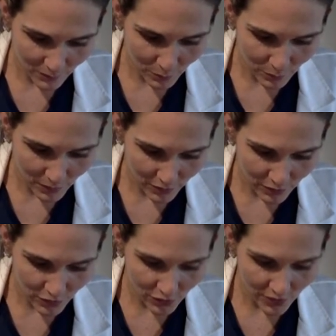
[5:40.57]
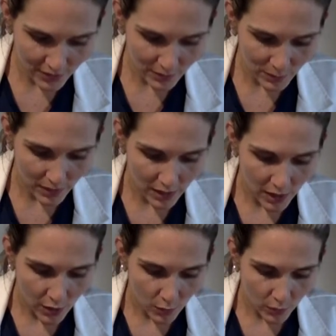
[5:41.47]
prepared to do this, but
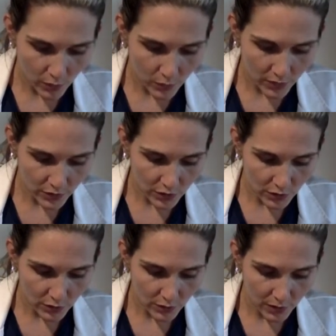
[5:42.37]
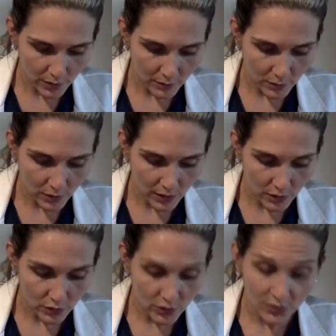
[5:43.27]
we're going to
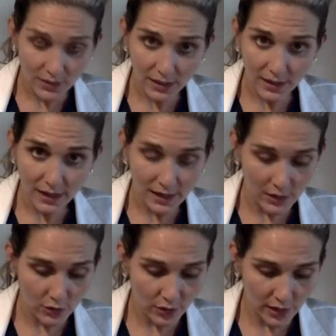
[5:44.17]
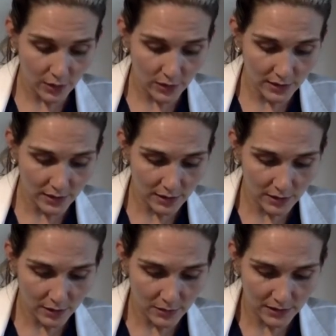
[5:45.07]
introduce it at a 90-degree angle into the
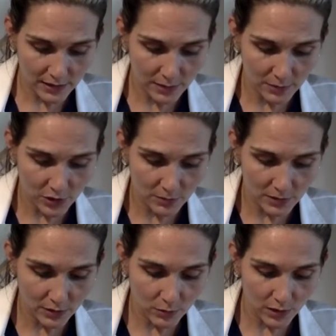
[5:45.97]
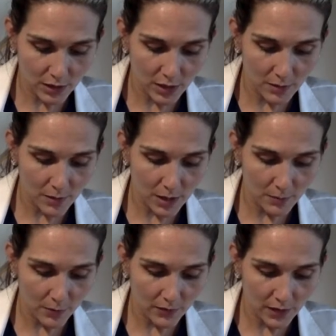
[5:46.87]
dermis and epidermis. We're going to come
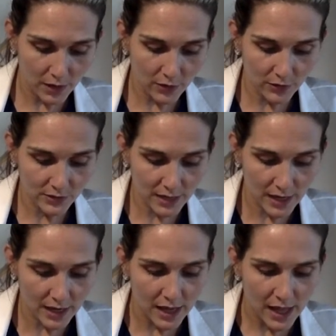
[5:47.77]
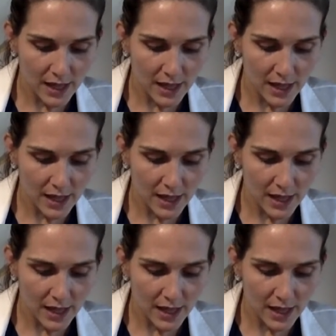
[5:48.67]
up on the other side.